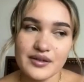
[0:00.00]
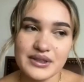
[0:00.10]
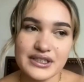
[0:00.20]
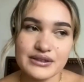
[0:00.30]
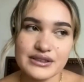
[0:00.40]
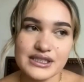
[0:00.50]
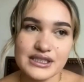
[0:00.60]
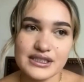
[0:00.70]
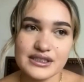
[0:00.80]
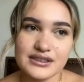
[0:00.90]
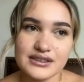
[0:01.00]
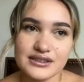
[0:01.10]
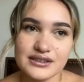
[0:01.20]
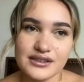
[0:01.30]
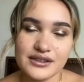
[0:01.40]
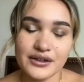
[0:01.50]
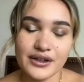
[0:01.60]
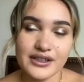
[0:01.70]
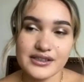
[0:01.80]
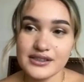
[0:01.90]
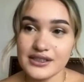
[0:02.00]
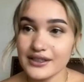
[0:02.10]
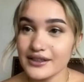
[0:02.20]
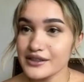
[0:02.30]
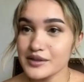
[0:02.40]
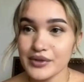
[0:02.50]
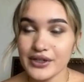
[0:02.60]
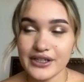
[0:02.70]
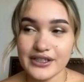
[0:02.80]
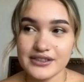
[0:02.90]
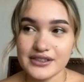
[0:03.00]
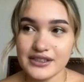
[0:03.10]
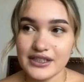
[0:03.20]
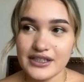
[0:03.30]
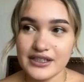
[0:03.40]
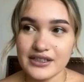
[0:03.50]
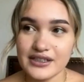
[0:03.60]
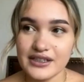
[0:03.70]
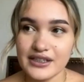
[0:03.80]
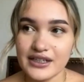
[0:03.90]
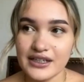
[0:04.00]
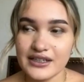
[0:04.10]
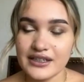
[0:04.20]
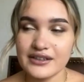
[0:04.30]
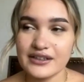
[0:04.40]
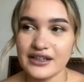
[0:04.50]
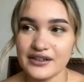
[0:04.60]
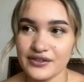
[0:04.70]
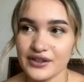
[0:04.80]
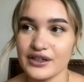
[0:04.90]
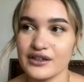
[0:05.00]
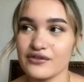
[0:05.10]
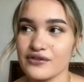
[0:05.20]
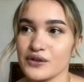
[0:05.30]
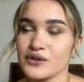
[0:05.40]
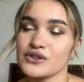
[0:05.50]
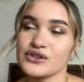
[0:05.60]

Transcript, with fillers: i mean it was a crazy experience it it did kind of feel like a full